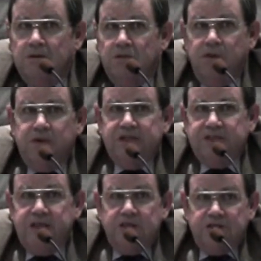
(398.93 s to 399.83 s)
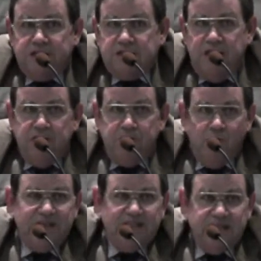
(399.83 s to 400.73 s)
When we see a
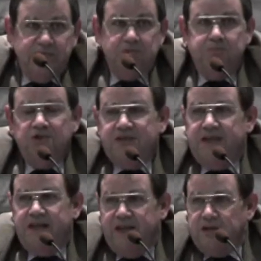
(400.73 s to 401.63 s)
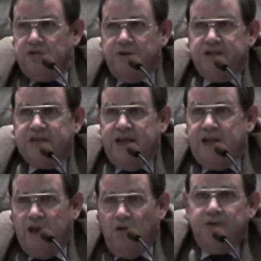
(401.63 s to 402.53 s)
16.7% increase in
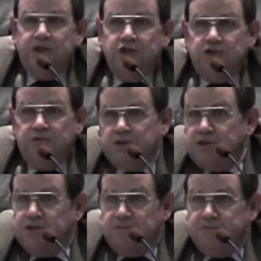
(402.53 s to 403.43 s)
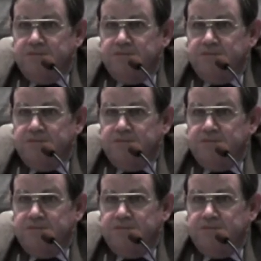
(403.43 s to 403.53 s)
health insurance,